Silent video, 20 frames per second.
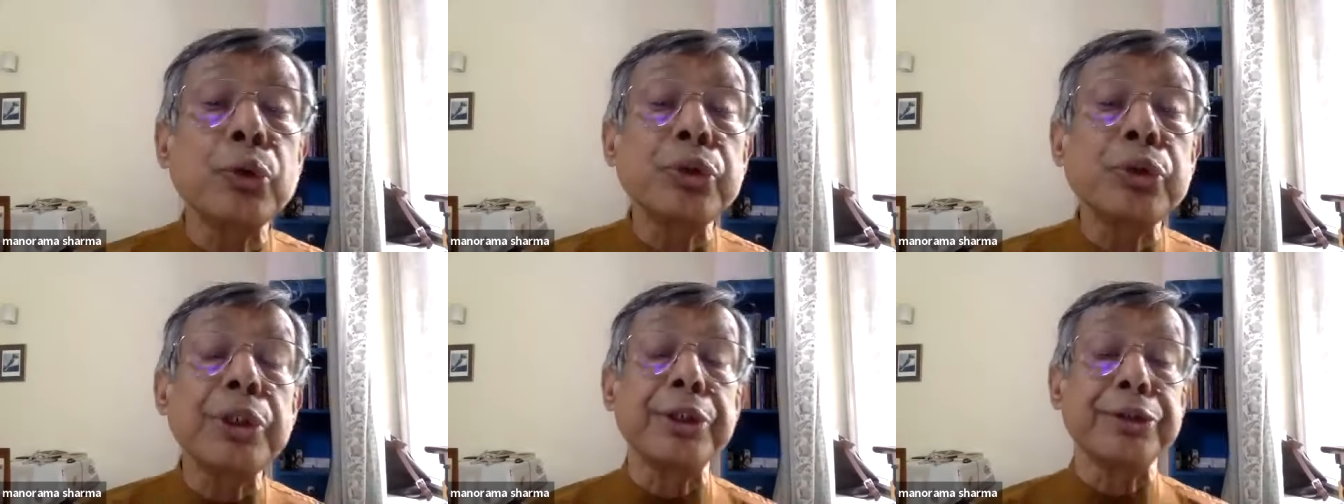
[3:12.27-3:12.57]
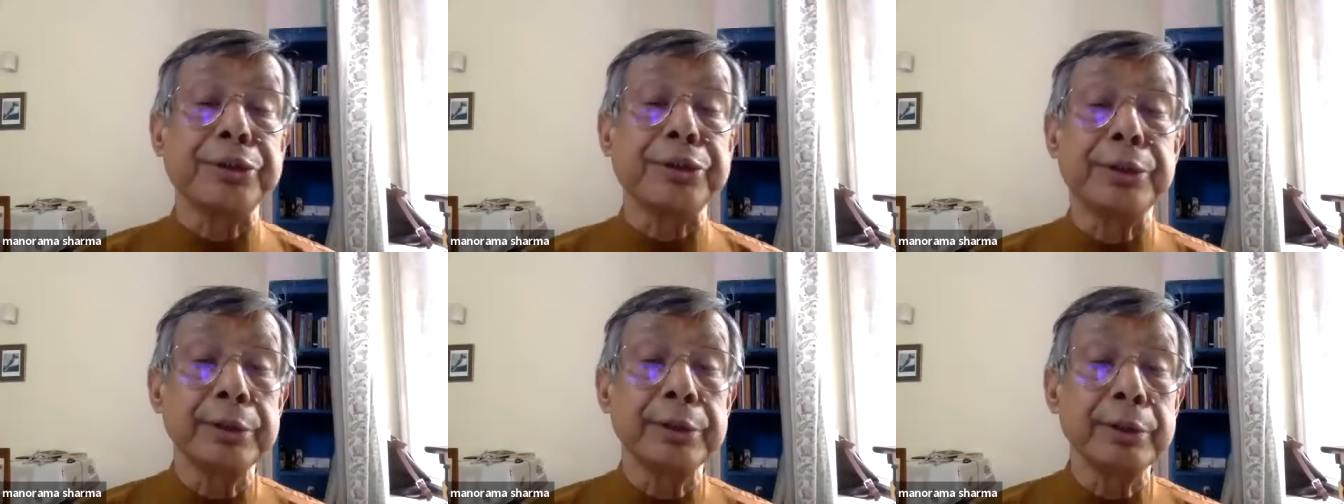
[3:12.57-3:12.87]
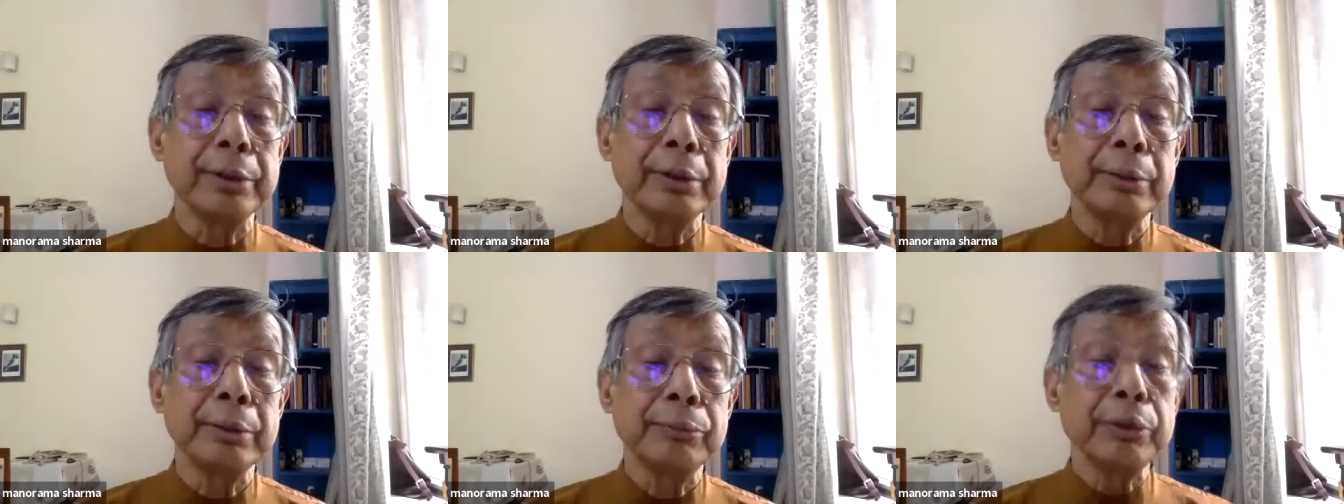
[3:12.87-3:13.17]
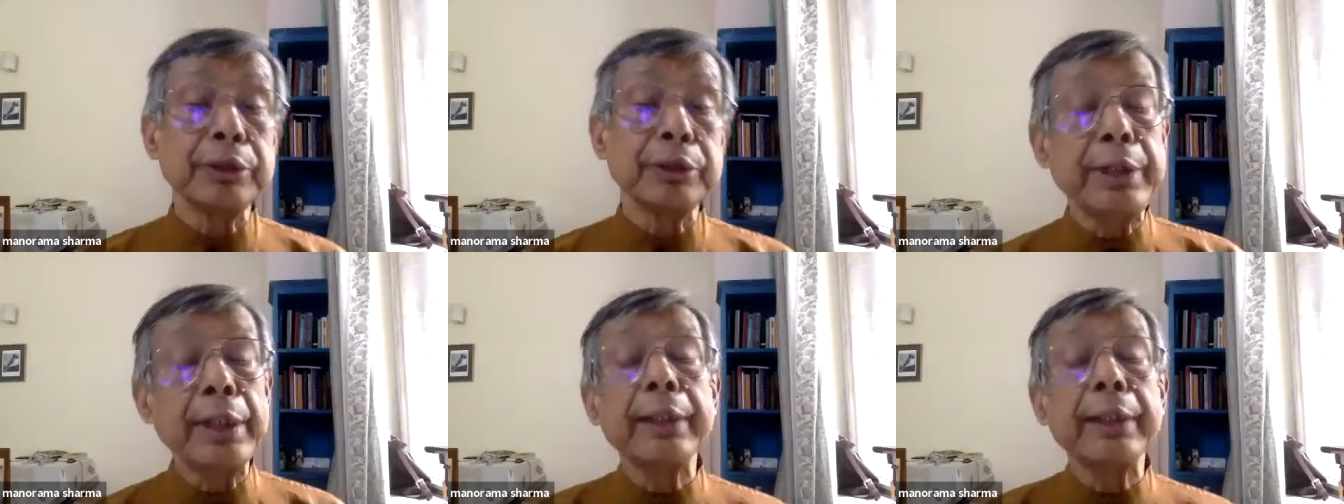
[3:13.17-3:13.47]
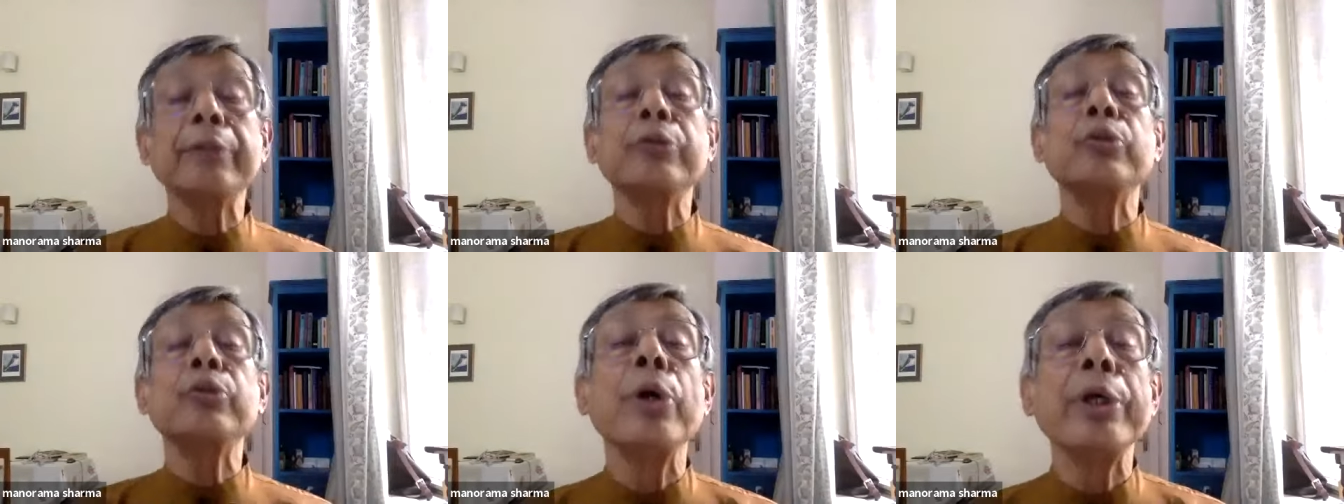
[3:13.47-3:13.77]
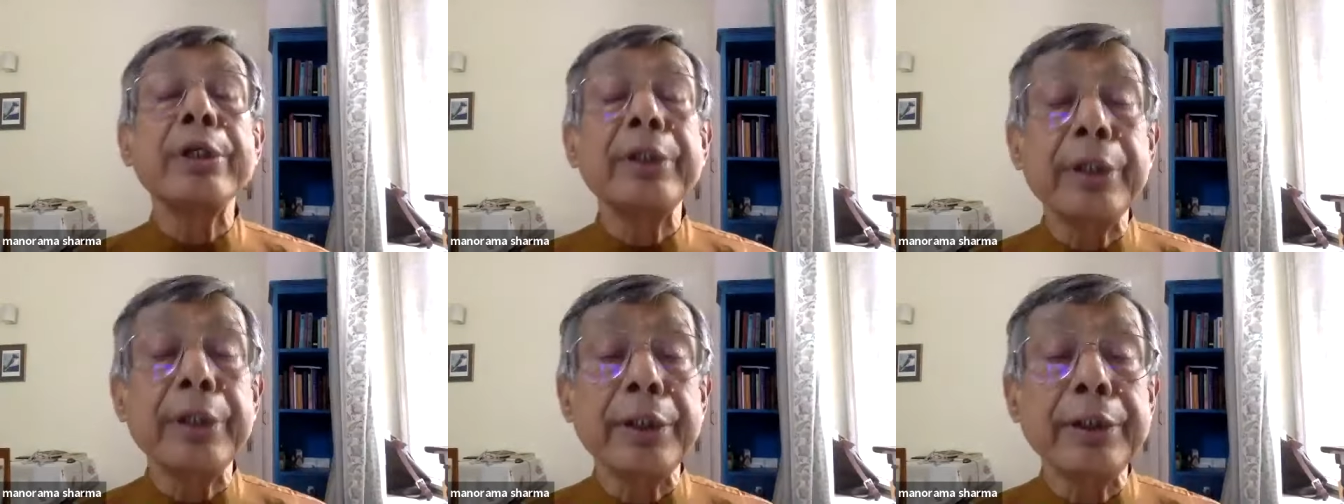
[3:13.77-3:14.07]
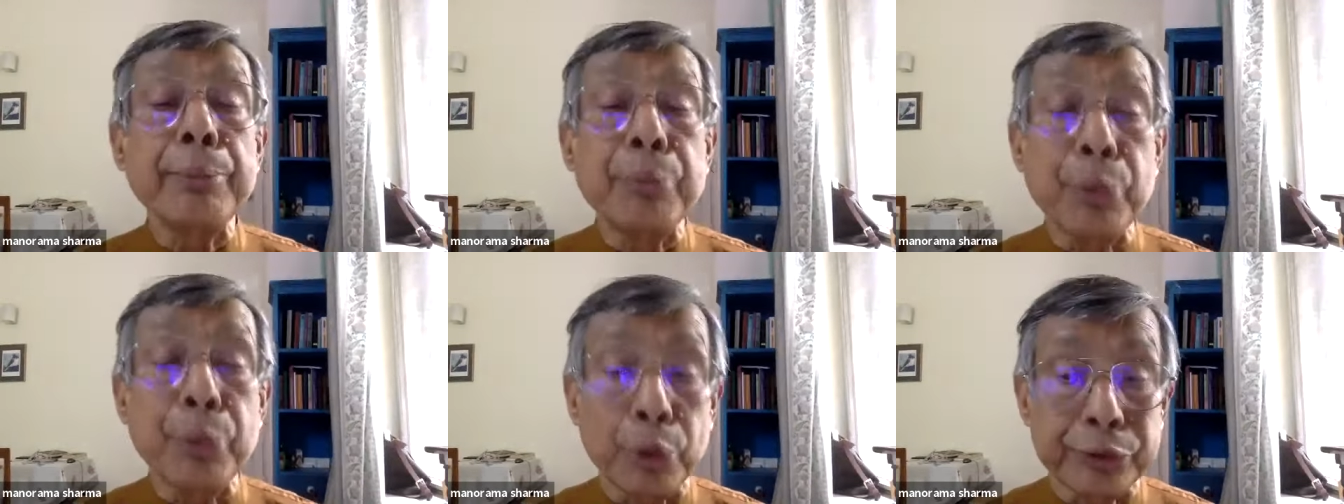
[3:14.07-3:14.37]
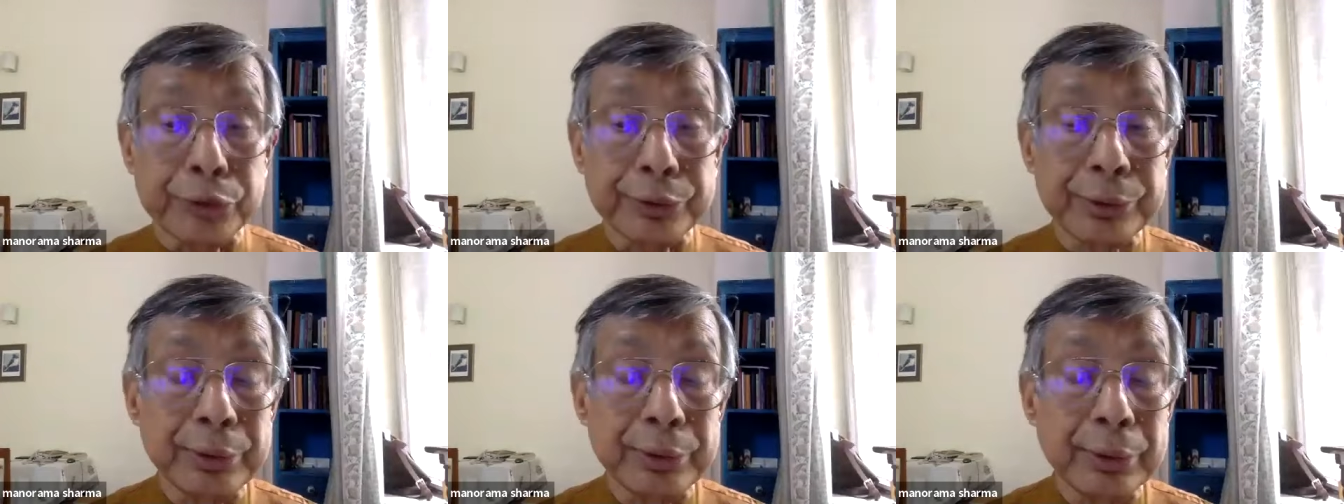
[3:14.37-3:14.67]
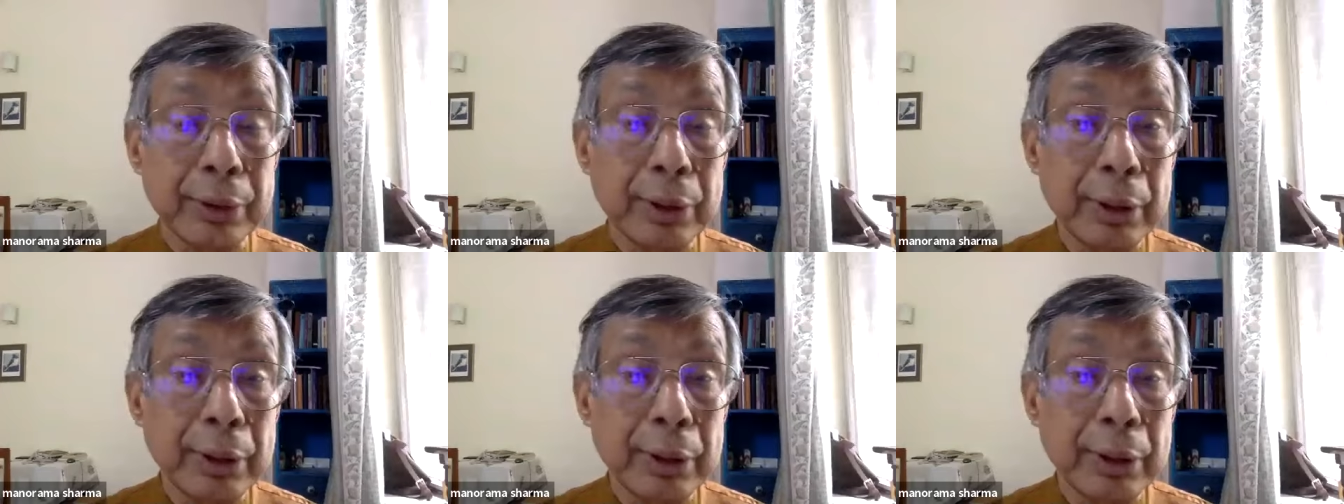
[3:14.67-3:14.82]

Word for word: to teach because they can go and read the books.